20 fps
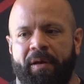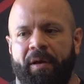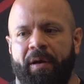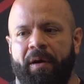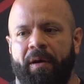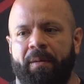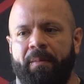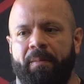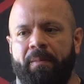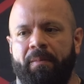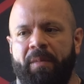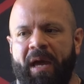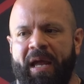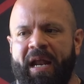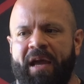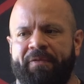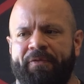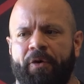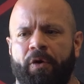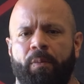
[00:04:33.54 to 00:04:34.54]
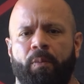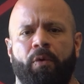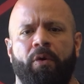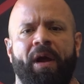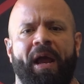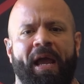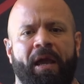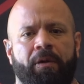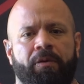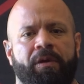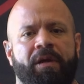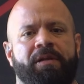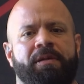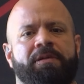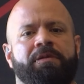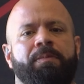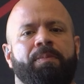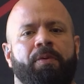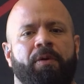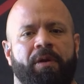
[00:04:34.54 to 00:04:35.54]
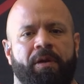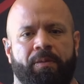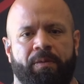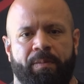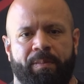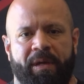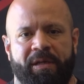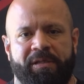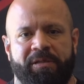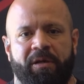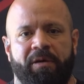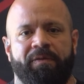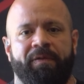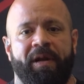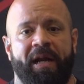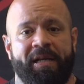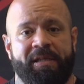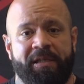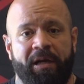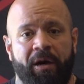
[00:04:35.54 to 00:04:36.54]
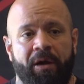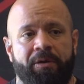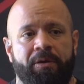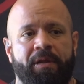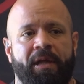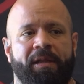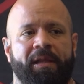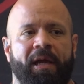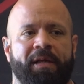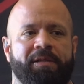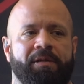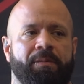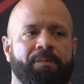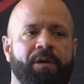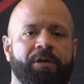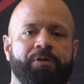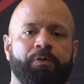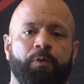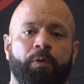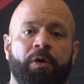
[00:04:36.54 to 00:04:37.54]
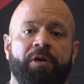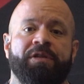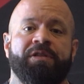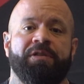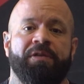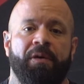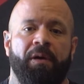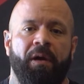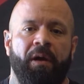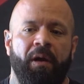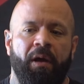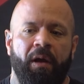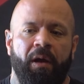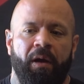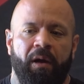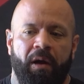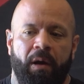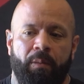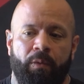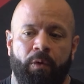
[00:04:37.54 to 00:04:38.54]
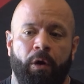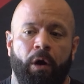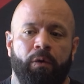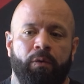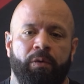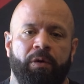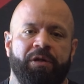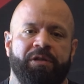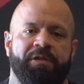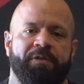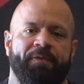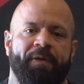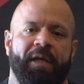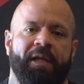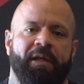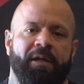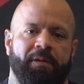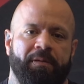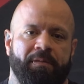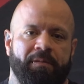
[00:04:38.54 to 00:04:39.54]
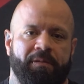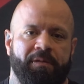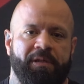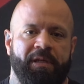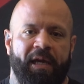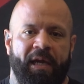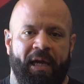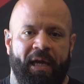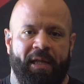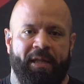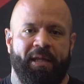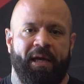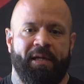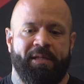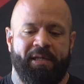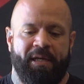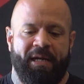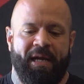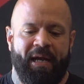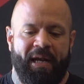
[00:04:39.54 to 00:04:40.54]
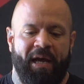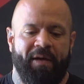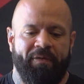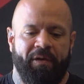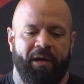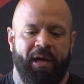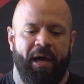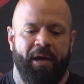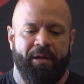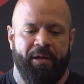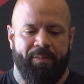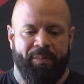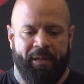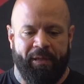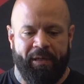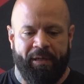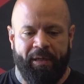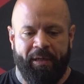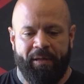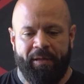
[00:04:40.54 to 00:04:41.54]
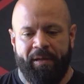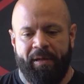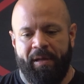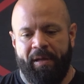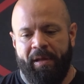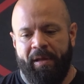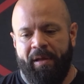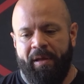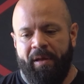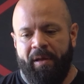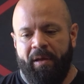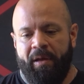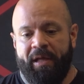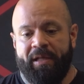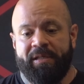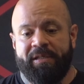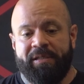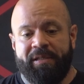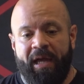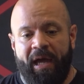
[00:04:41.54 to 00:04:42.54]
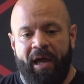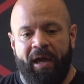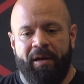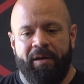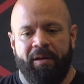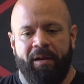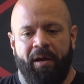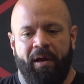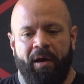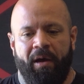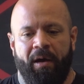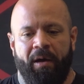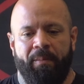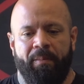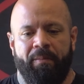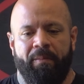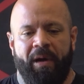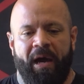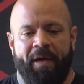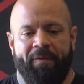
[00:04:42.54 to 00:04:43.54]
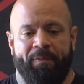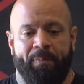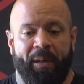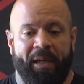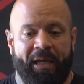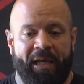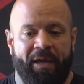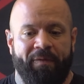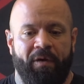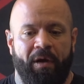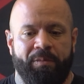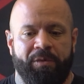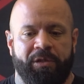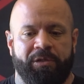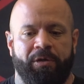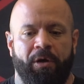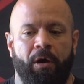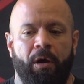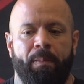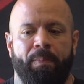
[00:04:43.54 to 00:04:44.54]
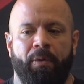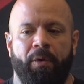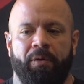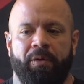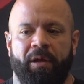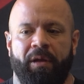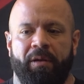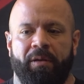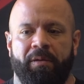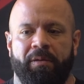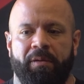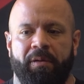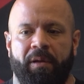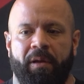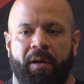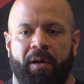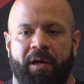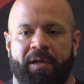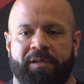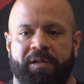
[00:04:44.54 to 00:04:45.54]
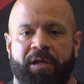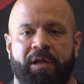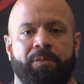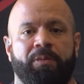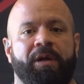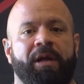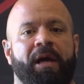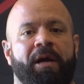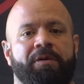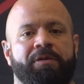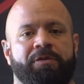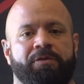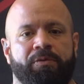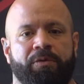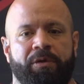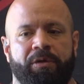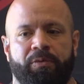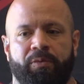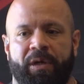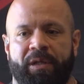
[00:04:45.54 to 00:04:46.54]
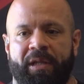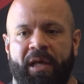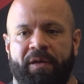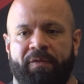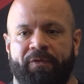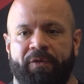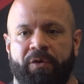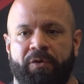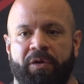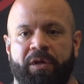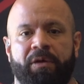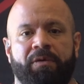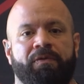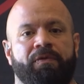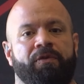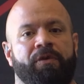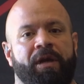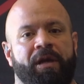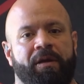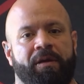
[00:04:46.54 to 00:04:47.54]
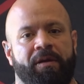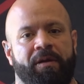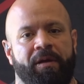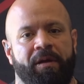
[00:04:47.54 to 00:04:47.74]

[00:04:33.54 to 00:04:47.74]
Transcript: Um, and I felt more angry and disappointed with myself. And I tell you that that's a much worse, a more worse feeling to hate that, to not have accountability. Instead, um, I believe I'm just heartbroken uh, as anyone else would when they feel guilt-free.